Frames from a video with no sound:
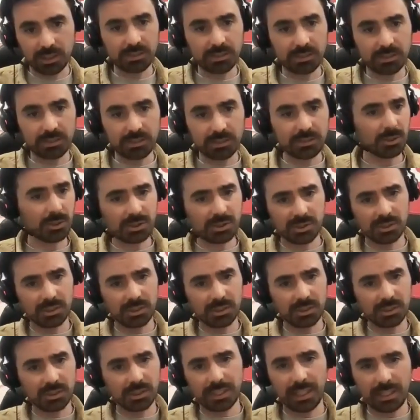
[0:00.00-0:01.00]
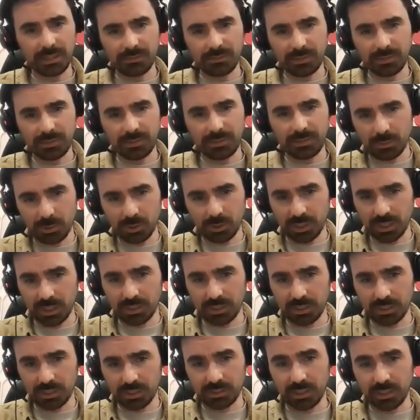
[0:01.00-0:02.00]
Justin, Morten, like anything from
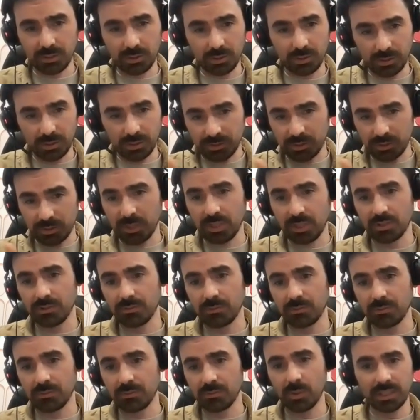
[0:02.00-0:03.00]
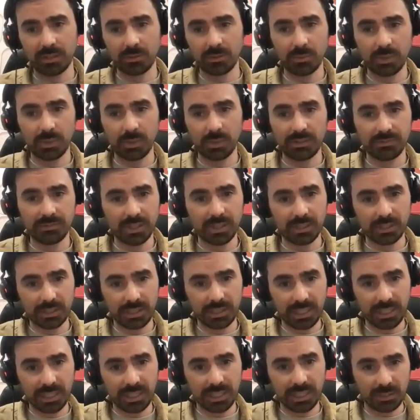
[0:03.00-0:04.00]
your guys' side in your experience of working with
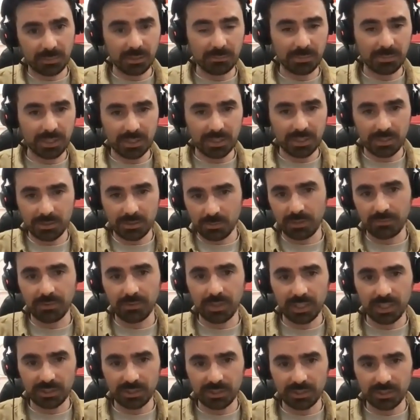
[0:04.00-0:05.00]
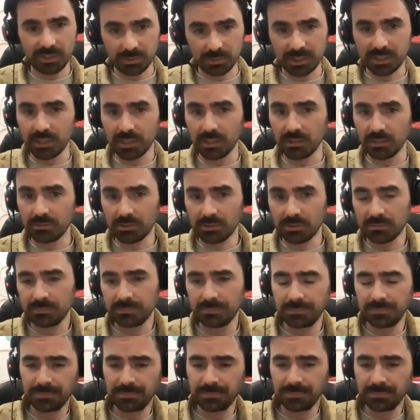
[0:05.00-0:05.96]
gaming companies, what advice you would give?